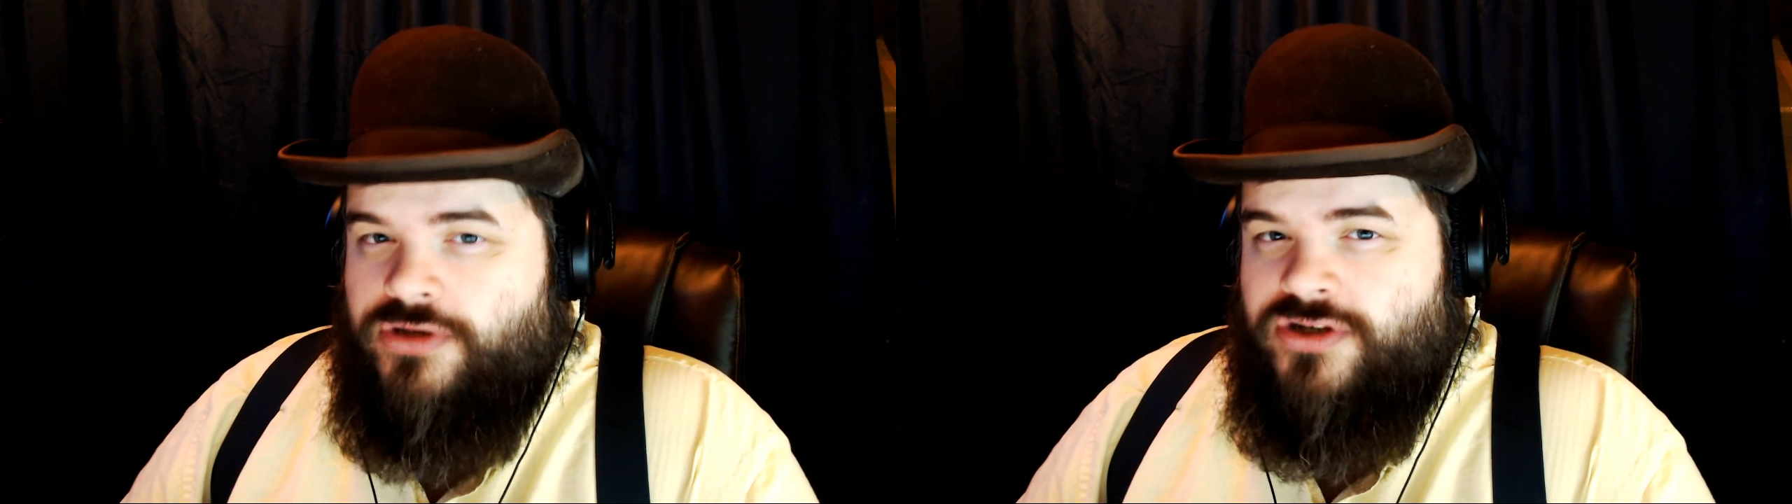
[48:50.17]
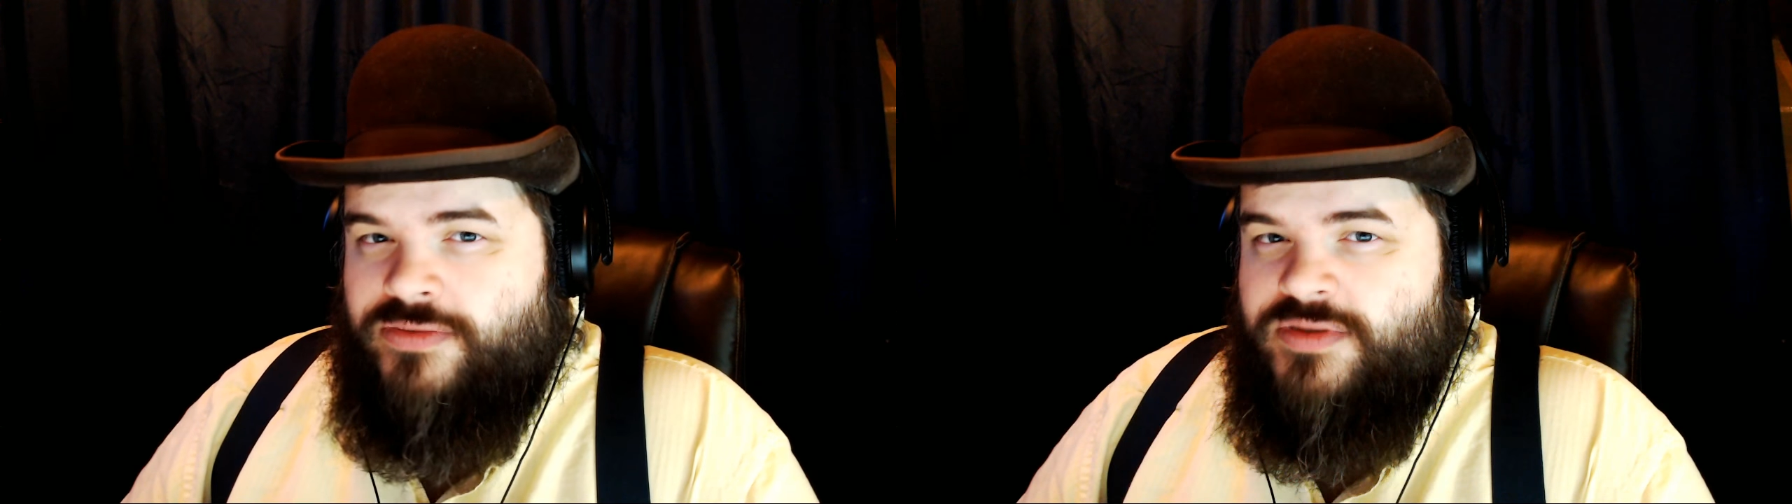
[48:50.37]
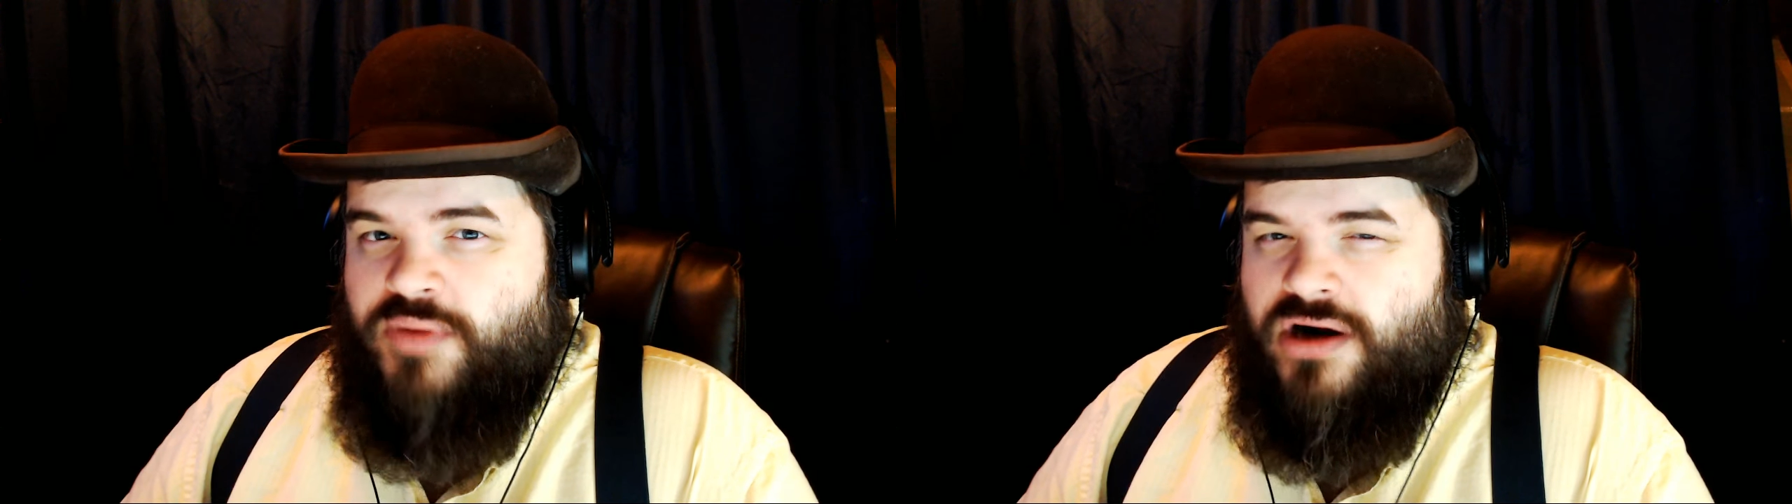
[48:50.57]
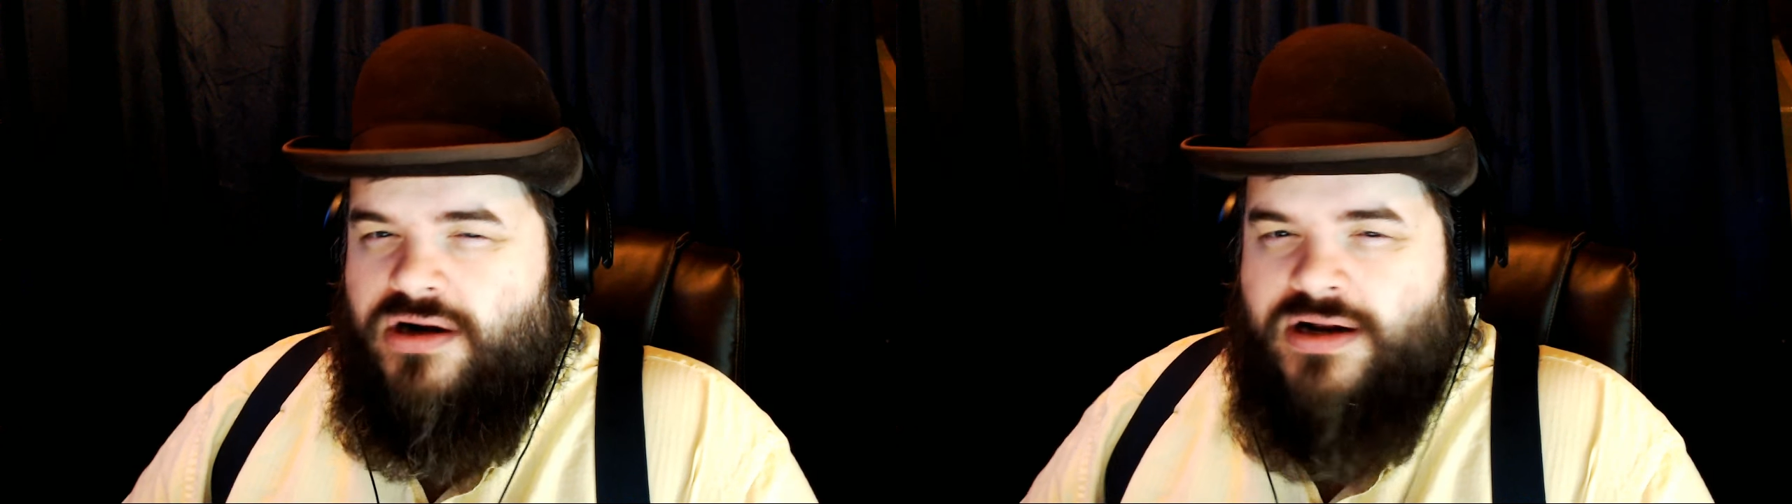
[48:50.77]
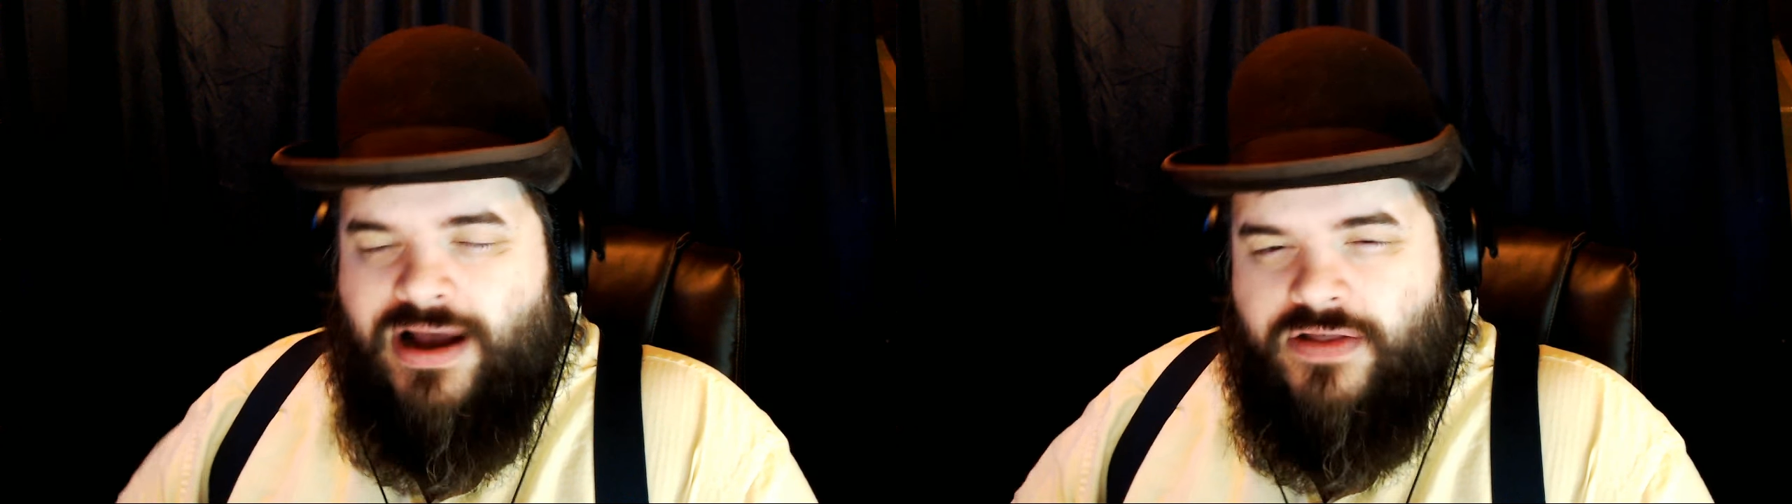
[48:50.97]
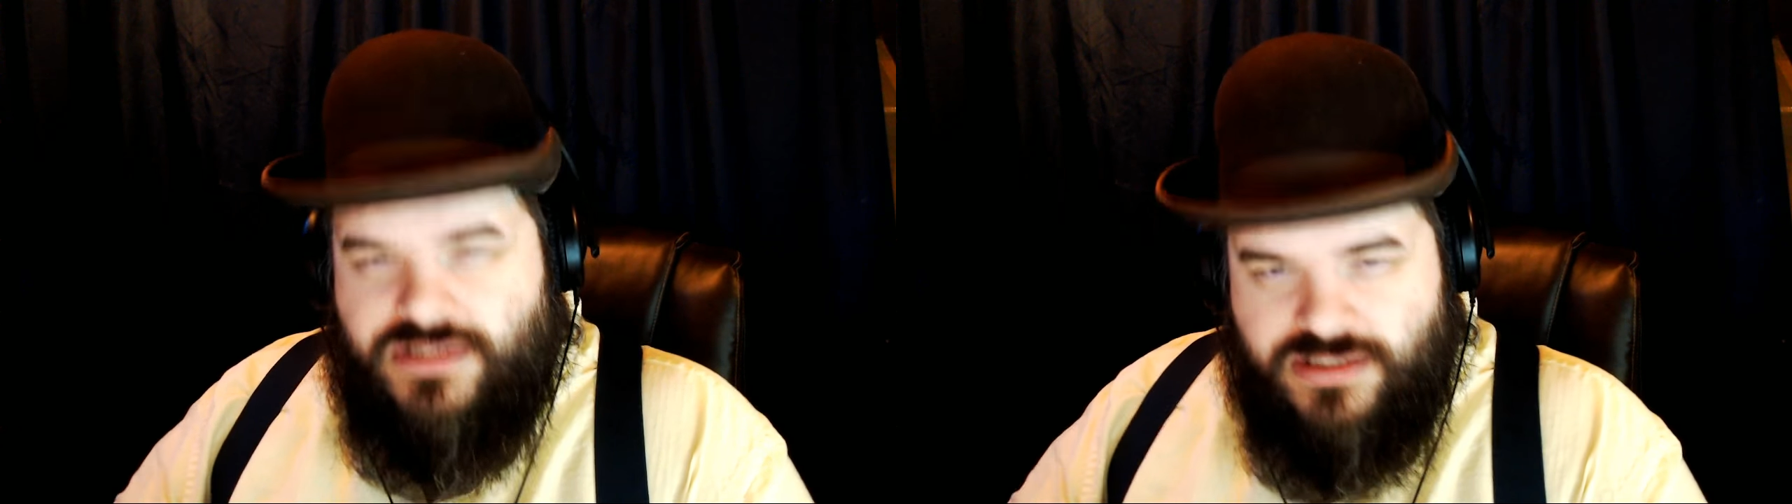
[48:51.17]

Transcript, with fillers: YouTube's part on how this